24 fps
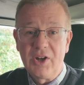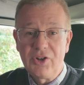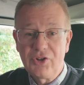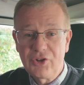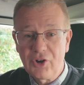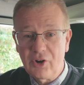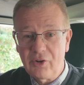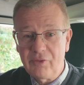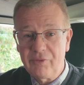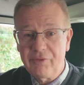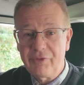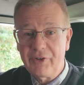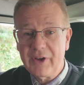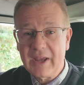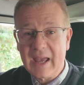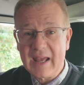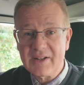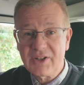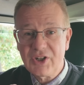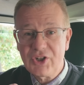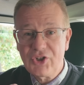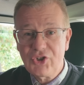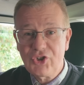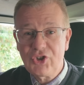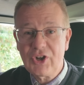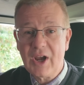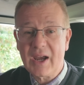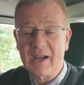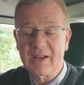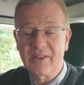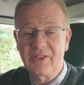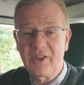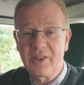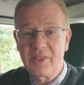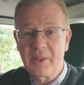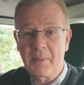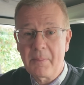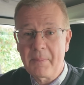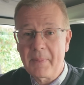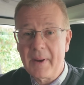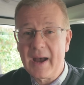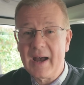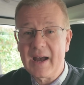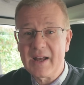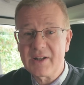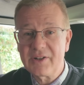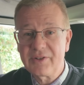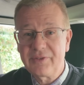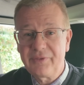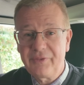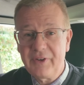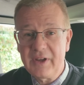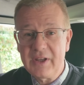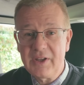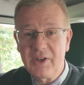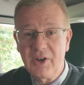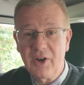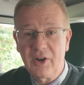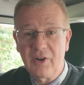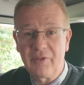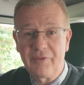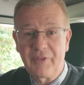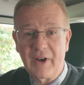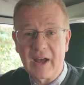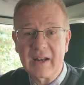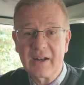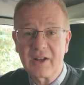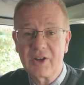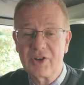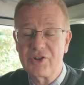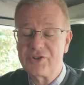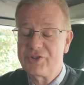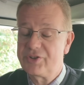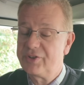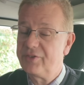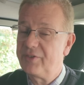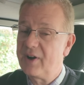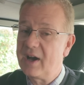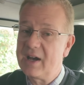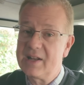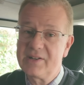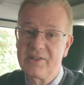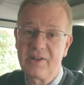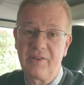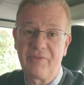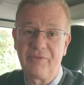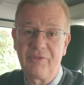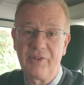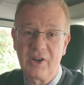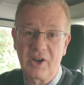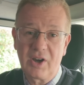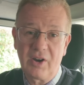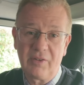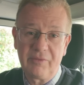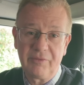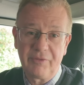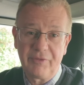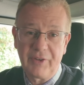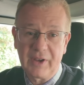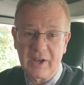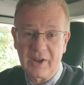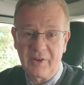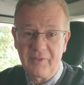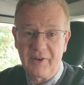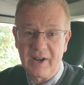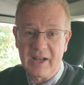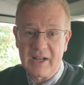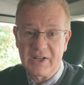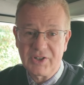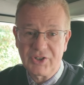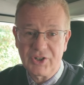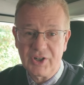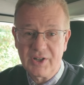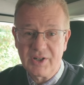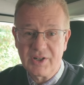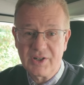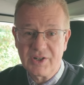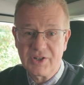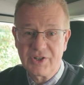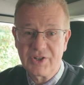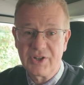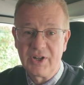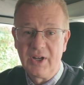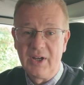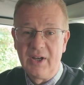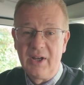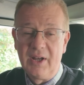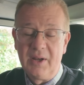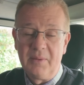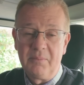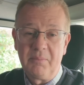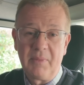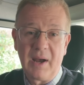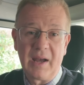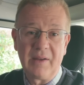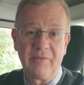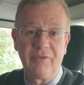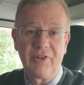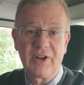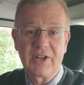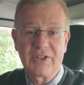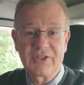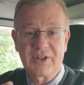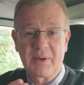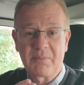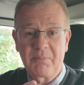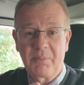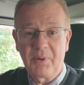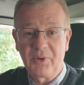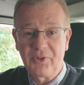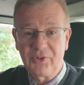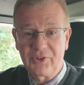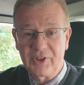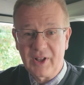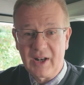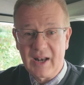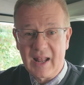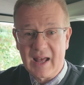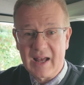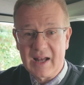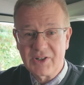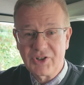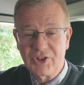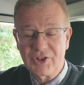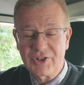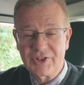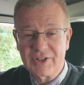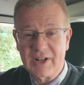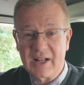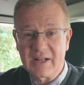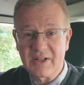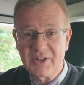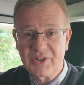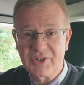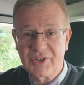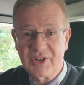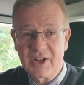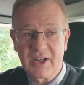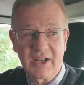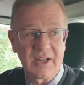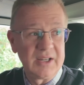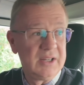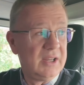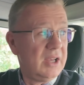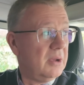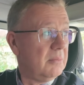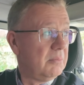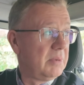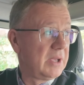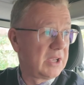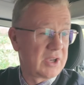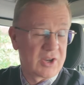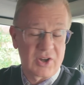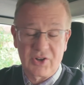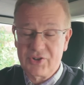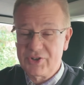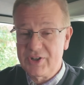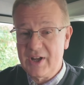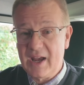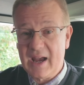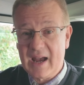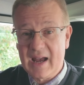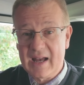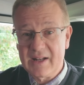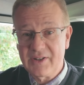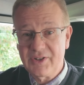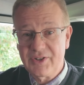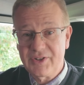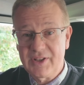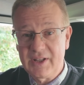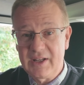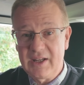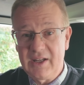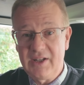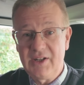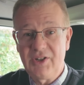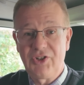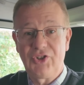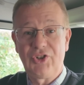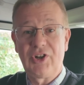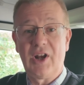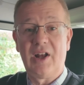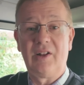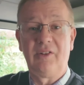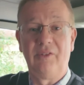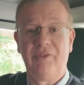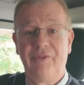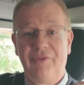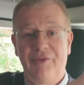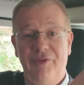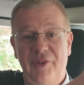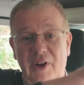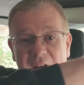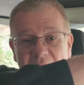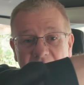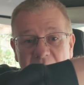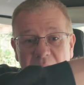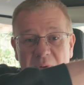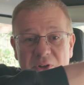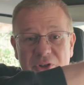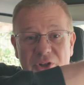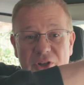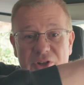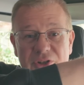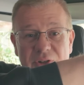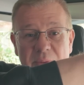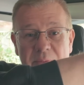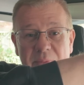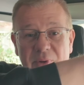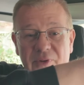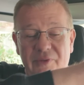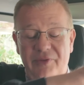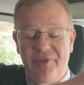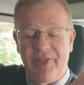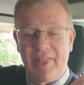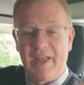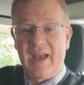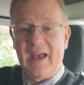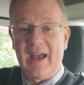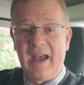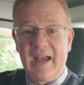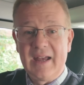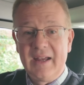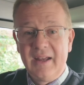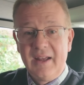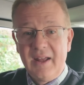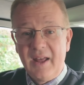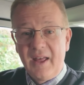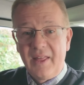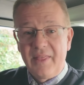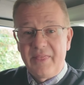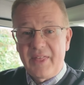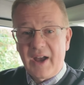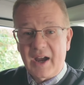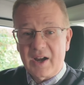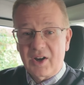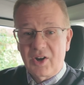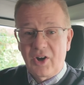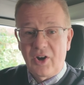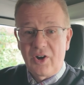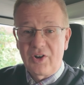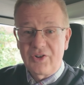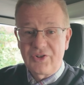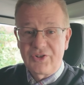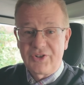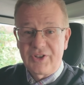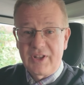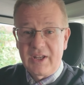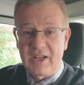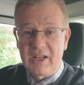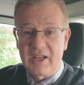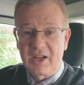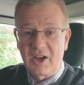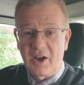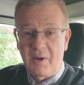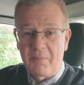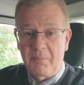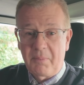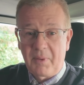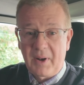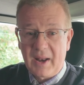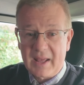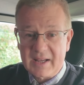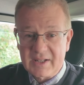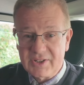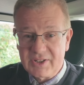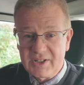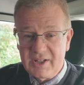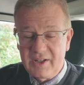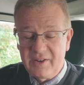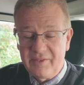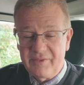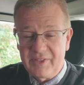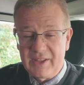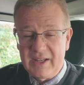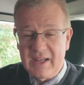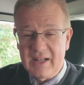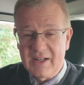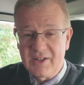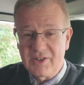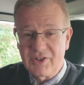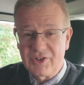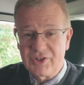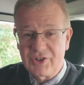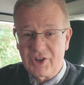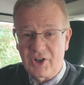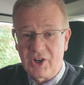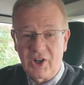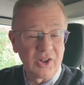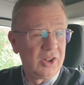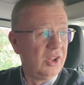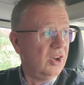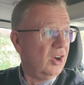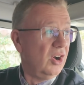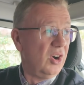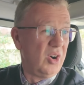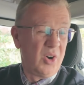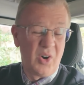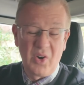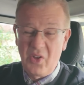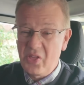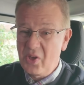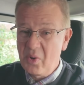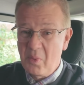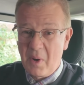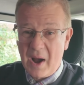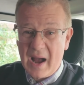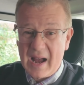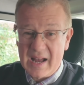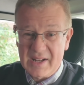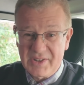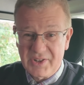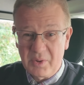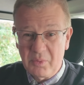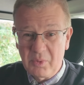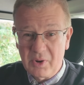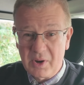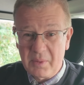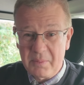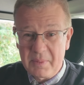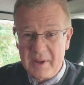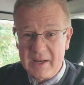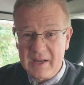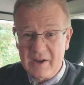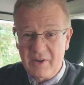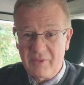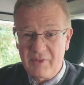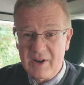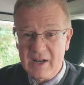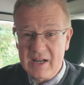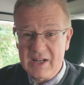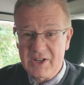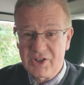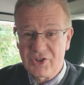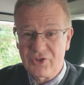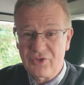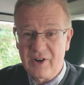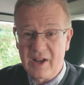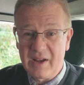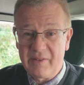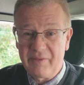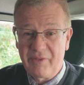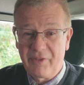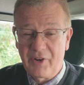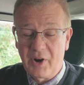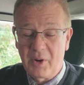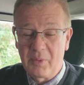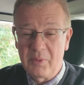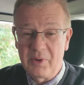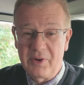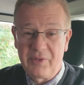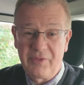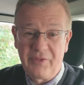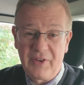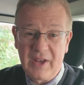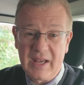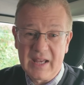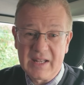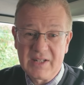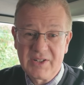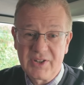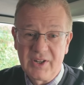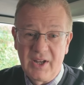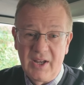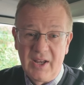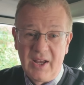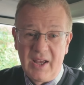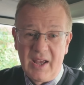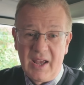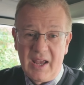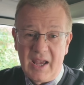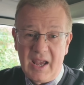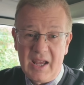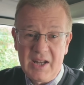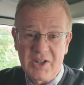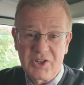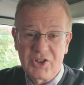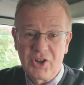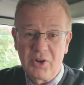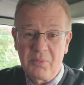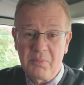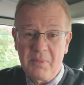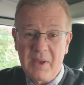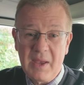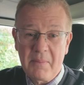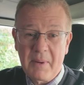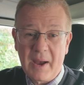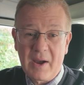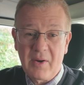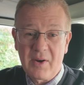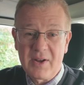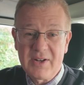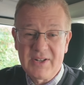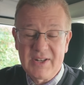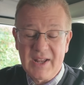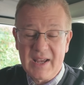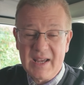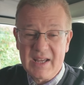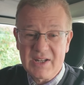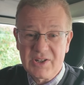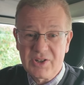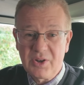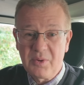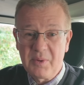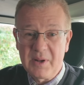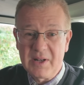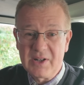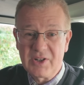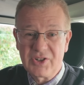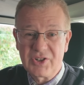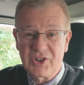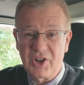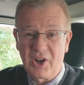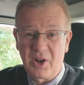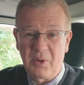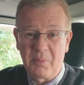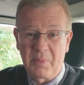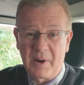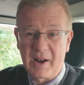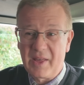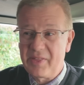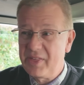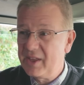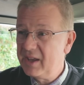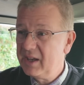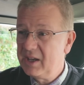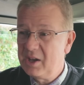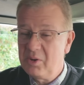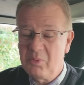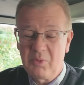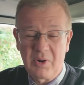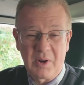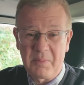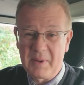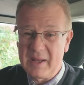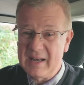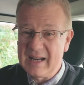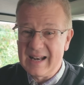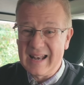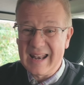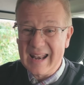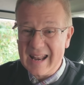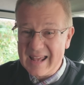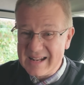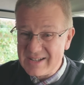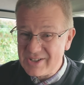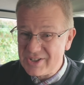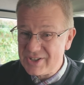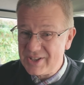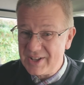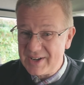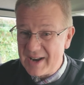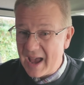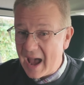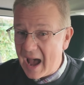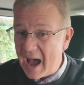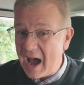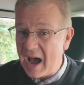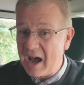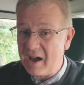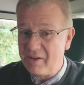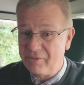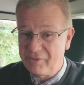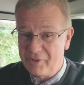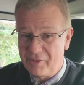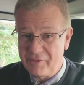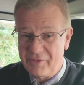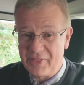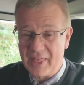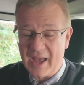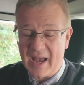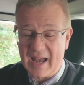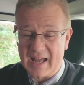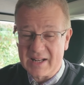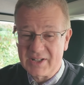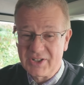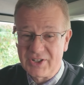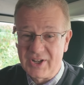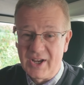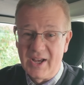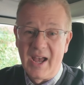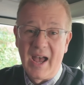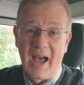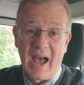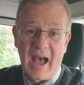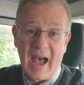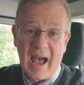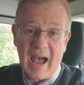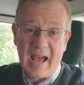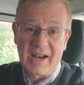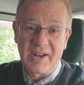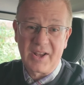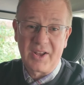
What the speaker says: Don't forget to check that the parts fit your van, because there are different configurations. Mine, for example, is the larger sensor. Because it has the shelf, which is above there, that caused the complexity of the install. Otherwise, it would have been a really straightforward fit. It took me about a day to install, but I think it would have been less than half of that had